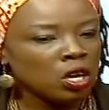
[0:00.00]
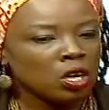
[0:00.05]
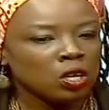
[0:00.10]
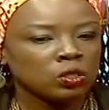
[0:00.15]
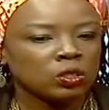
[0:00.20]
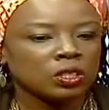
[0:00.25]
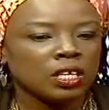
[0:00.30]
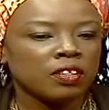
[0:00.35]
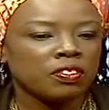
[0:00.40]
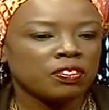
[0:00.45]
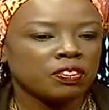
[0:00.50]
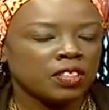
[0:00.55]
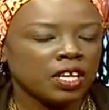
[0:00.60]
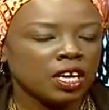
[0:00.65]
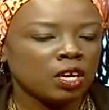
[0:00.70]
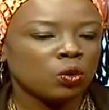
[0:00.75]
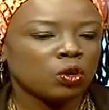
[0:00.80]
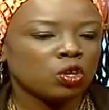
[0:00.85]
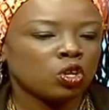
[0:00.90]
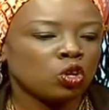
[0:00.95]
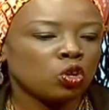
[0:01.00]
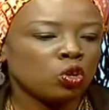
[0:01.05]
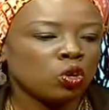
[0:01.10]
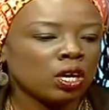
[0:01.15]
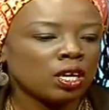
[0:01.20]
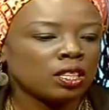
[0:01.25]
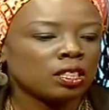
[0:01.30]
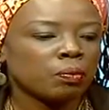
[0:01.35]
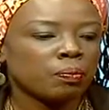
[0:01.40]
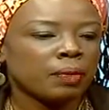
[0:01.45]
So I think when you look at
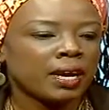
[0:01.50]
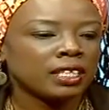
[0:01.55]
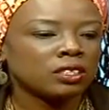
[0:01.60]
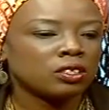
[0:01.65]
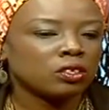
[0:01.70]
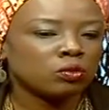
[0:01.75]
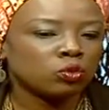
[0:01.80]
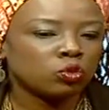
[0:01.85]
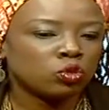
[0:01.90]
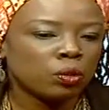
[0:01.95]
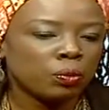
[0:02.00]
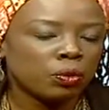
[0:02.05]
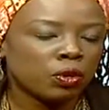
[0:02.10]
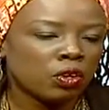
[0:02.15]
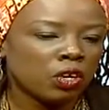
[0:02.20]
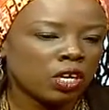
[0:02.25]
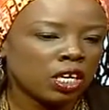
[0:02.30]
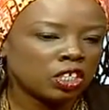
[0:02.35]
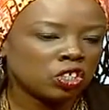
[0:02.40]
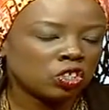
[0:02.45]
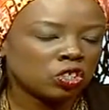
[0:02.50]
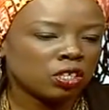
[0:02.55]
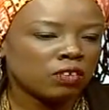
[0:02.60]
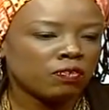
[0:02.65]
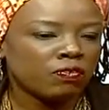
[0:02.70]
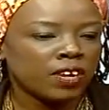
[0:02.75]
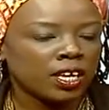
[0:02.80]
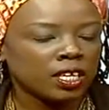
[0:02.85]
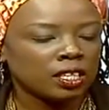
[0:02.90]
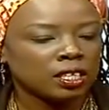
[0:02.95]
the pattern of job creation, the
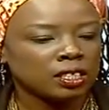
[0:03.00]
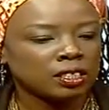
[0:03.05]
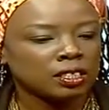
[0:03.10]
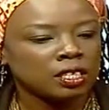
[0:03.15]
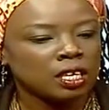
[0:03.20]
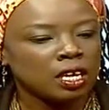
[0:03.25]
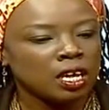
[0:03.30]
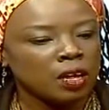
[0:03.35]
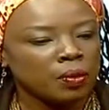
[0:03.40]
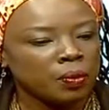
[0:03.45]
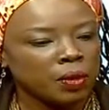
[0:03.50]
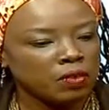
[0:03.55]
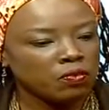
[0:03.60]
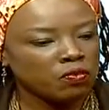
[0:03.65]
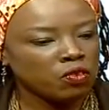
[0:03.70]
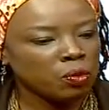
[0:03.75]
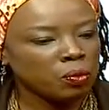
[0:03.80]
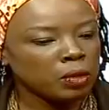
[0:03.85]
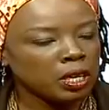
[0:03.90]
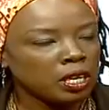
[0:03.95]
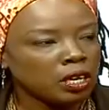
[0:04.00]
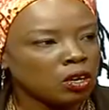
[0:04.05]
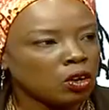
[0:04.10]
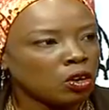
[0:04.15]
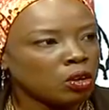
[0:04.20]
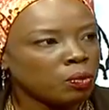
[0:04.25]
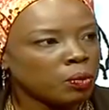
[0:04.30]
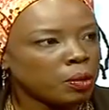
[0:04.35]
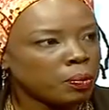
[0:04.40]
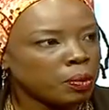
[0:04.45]
fact that the informal
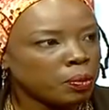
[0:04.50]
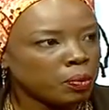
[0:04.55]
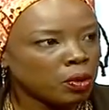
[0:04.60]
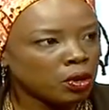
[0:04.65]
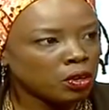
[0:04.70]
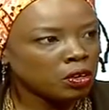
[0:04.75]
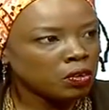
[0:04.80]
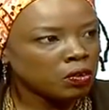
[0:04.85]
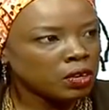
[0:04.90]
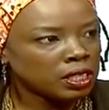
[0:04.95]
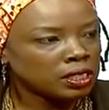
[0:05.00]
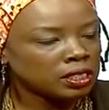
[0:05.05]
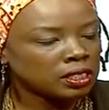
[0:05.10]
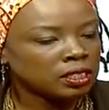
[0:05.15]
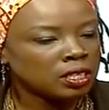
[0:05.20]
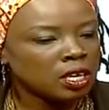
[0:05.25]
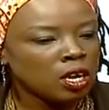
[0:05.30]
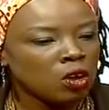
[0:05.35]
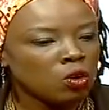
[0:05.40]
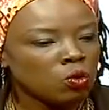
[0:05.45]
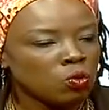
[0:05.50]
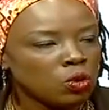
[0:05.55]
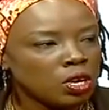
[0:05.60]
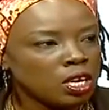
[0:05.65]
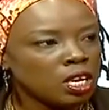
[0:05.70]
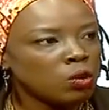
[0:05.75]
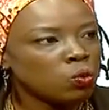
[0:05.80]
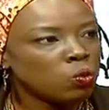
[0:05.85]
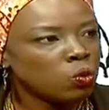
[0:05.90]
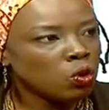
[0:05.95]
economy preponderates really
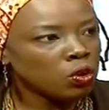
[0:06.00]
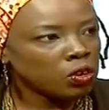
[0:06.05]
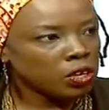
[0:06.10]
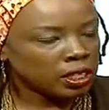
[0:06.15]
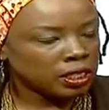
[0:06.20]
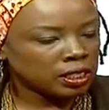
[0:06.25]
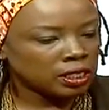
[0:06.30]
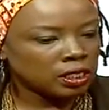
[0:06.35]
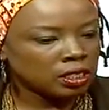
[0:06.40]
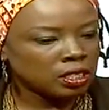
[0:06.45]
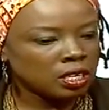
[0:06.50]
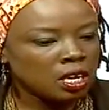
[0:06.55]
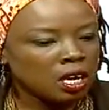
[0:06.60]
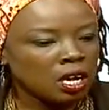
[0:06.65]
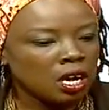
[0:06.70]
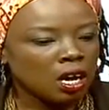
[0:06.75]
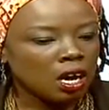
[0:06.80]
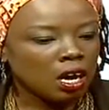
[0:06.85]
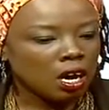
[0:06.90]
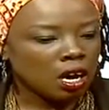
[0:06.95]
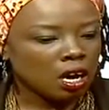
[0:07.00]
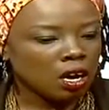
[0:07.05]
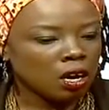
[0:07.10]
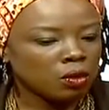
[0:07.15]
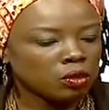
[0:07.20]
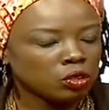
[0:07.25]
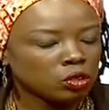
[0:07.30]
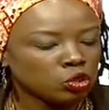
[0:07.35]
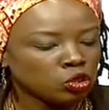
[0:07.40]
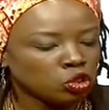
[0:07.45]
warrants
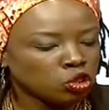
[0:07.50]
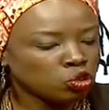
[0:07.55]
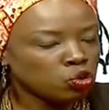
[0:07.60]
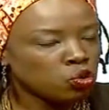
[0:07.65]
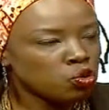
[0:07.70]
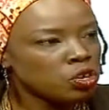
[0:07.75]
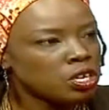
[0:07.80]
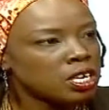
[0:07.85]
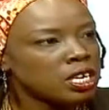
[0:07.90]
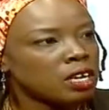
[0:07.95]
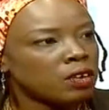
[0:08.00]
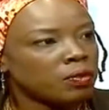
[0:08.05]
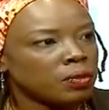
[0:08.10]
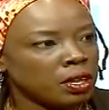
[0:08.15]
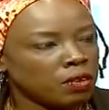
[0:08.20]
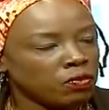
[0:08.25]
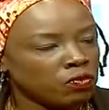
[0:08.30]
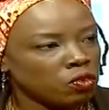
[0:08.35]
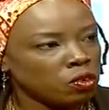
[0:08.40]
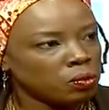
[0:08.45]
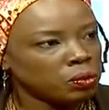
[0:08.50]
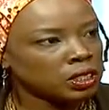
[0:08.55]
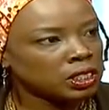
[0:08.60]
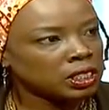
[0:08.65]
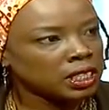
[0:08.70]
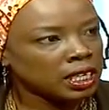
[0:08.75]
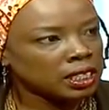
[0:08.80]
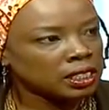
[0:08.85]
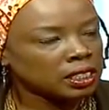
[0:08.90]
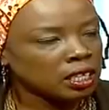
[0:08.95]
scrutiny of the informal
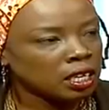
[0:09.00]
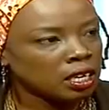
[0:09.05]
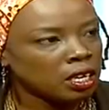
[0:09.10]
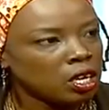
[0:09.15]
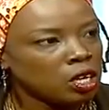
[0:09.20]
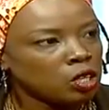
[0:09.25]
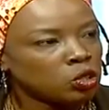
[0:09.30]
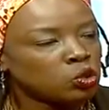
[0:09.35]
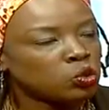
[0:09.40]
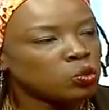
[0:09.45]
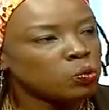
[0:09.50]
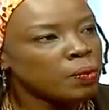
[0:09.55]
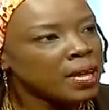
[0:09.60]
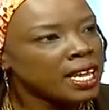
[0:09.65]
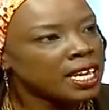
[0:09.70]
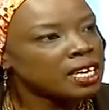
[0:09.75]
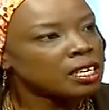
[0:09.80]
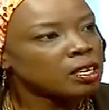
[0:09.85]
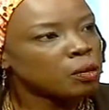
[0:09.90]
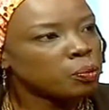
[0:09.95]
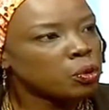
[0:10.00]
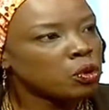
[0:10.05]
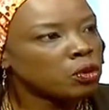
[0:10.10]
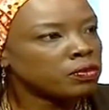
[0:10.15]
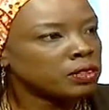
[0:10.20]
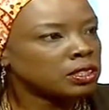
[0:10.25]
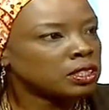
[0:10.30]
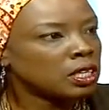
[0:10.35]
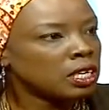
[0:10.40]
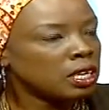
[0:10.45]
sector to make it a
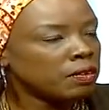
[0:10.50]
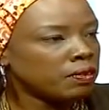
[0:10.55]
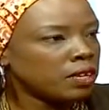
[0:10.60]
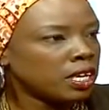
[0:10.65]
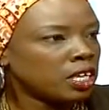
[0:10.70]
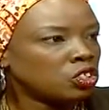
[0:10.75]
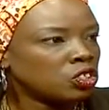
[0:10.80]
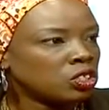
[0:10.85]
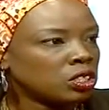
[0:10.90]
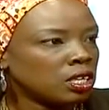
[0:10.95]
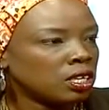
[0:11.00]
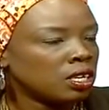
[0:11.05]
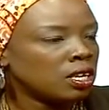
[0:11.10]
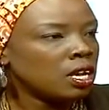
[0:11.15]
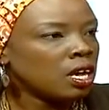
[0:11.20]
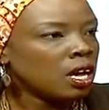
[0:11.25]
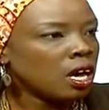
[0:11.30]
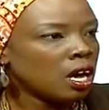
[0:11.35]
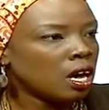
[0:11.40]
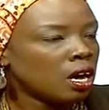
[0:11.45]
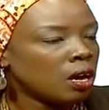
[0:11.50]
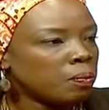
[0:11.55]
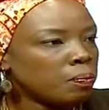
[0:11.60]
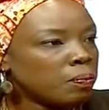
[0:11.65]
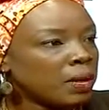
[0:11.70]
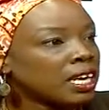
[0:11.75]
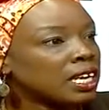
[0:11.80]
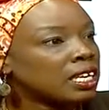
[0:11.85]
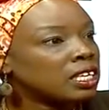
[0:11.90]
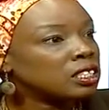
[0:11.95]
poverty alleviation
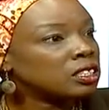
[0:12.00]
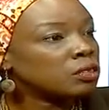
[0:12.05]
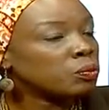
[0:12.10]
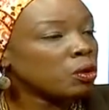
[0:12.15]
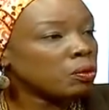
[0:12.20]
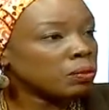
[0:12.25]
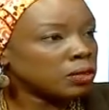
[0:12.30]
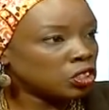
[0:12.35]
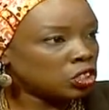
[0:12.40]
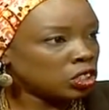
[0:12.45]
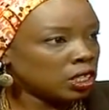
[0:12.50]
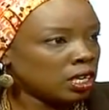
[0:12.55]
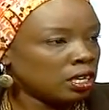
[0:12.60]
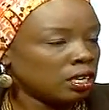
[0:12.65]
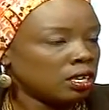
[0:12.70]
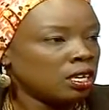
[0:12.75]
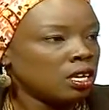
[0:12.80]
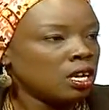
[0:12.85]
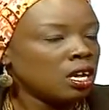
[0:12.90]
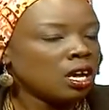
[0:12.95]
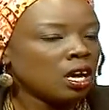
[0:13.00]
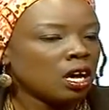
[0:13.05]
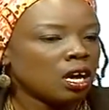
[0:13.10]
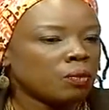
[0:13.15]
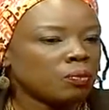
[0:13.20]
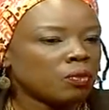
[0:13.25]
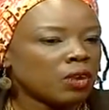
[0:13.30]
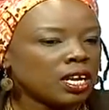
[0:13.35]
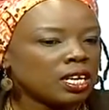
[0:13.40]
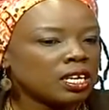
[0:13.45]
mechanism or machine.
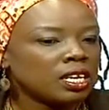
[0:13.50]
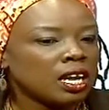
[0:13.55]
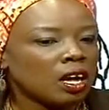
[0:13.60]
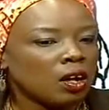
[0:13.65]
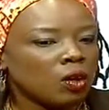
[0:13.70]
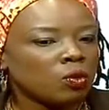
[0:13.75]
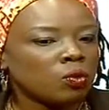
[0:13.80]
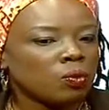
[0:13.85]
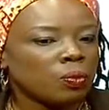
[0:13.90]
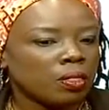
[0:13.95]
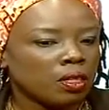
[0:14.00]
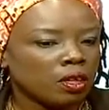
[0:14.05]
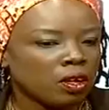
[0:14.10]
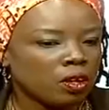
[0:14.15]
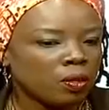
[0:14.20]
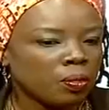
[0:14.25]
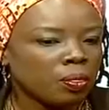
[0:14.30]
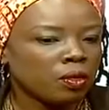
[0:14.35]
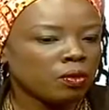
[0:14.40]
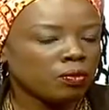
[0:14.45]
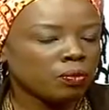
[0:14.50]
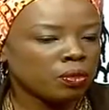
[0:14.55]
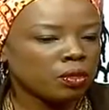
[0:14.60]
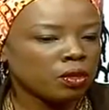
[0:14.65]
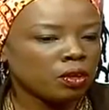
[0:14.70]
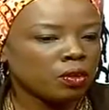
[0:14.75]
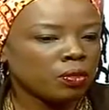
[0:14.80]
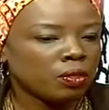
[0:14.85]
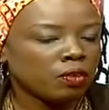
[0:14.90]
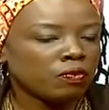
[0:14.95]
Mm-hmm. Right now,
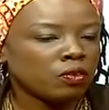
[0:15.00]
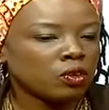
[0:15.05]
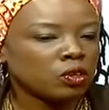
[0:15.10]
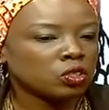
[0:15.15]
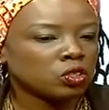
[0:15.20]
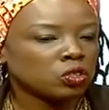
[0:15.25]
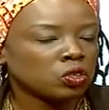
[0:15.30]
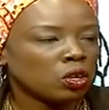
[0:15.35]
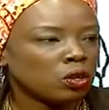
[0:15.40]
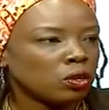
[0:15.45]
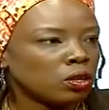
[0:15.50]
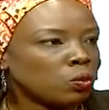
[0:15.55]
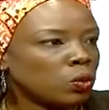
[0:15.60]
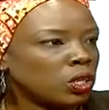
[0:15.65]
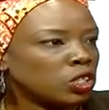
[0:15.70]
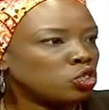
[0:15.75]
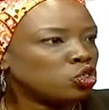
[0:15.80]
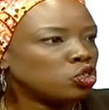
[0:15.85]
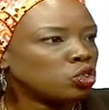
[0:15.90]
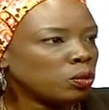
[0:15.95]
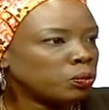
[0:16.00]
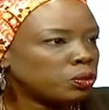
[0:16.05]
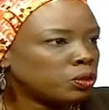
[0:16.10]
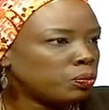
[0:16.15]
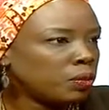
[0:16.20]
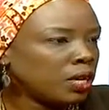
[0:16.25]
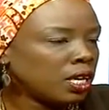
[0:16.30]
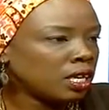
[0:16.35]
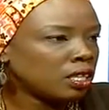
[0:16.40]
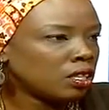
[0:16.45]
the focus on wage jobs
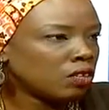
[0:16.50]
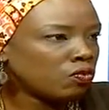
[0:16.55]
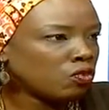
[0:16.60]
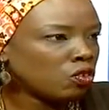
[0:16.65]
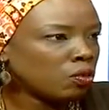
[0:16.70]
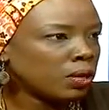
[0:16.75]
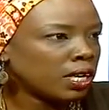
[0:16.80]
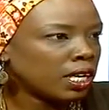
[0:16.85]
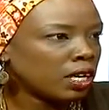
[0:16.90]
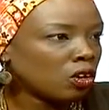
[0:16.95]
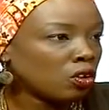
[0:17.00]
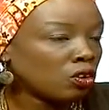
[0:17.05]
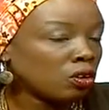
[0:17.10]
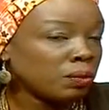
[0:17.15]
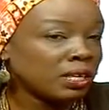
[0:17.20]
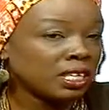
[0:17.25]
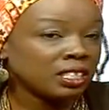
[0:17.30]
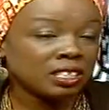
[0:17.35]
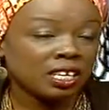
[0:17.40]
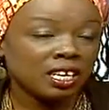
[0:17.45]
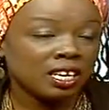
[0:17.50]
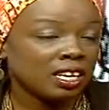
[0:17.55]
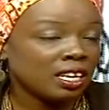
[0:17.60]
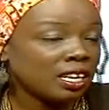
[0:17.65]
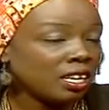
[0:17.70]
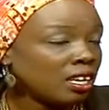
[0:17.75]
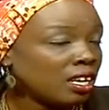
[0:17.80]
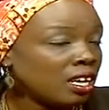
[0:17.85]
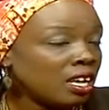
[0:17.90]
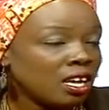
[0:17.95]
being in the formal economy is
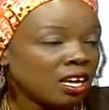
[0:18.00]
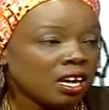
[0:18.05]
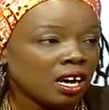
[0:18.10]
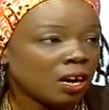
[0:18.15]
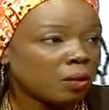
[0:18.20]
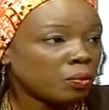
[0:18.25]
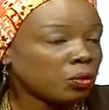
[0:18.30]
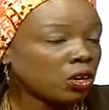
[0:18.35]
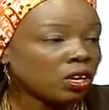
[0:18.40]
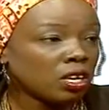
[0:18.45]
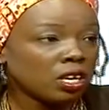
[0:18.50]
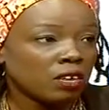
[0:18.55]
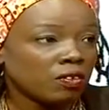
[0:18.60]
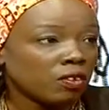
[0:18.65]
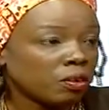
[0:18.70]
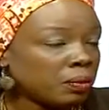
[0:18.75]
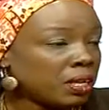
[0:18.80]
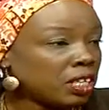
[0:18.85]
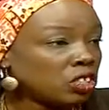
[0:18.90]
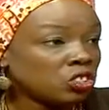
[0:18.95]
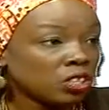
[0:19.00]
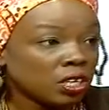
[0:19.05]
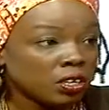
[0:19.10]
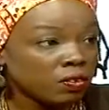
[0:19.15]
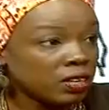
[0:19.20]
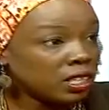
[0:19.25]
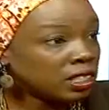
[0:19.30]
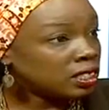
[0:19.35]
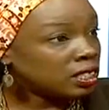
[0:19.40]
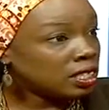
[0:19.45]
clearly not enough are being
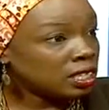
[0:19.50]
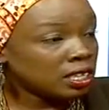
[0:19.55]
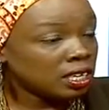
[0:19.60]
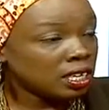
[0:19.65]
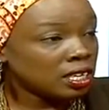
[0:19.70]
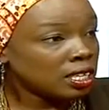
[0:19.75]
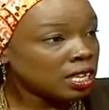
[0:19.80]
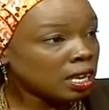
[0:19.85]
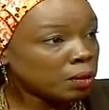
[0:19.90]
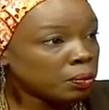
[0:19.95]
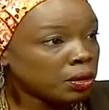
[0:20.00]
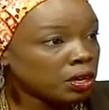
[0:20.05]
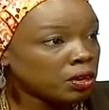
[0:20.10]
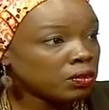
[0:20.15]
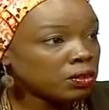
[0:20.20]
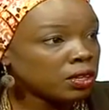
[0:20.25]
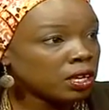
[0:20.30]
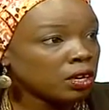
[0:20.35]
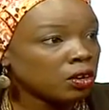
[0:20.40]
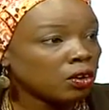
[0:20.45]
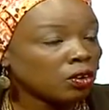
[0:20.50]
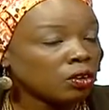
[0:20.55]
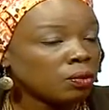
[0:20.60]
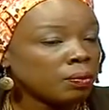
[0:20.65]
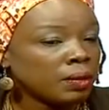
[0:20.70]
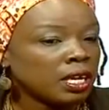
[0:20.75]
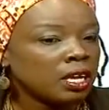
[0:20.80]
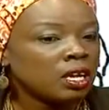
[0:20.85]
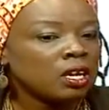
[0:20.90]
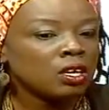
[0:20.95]
generated in that part of the economy.